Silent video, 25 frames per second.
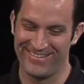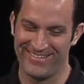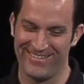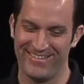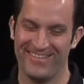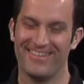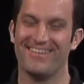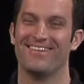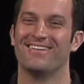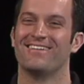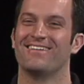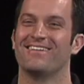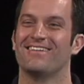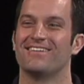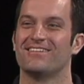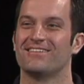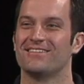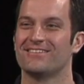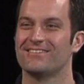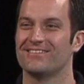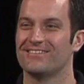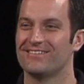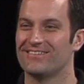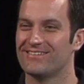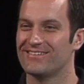
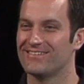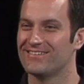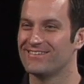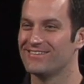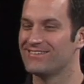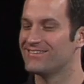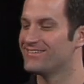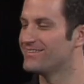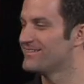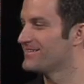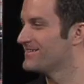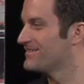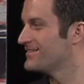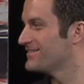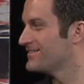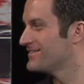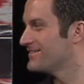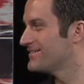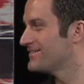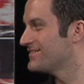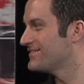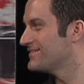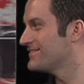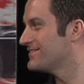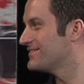
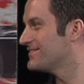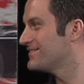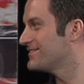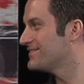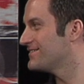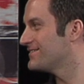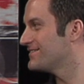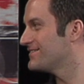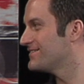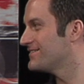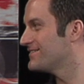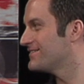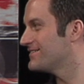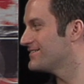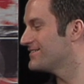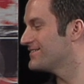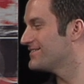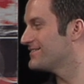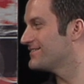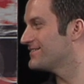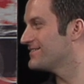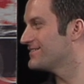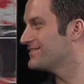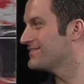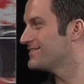
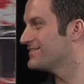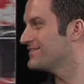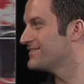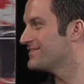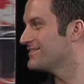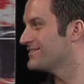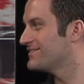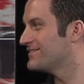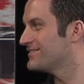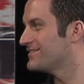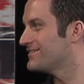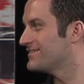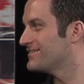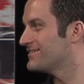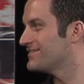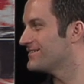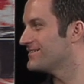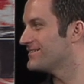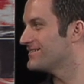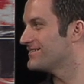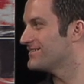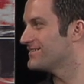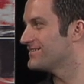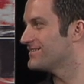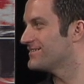
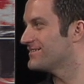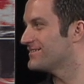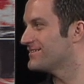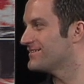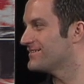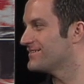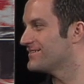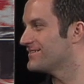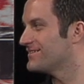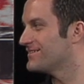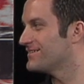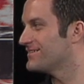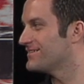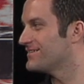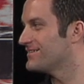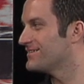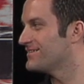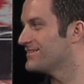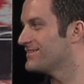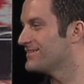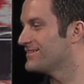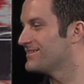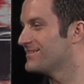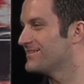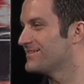
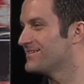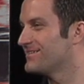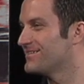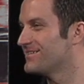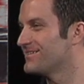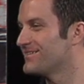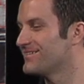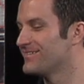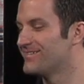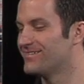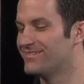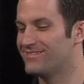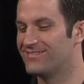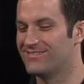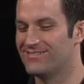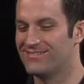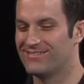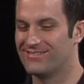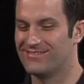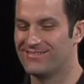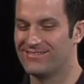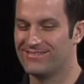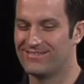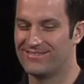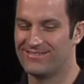
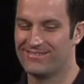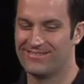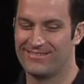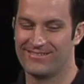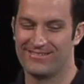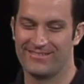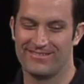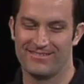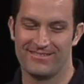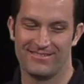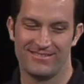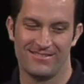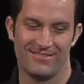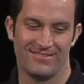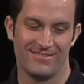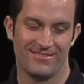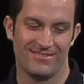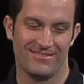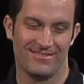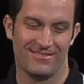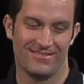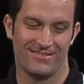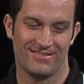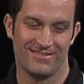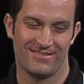
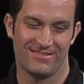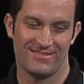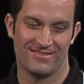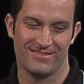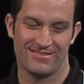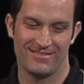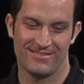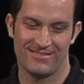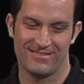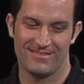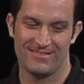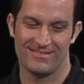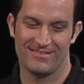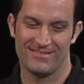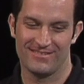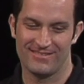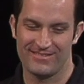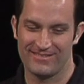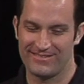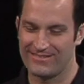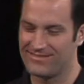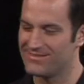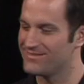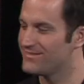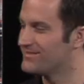[no speech]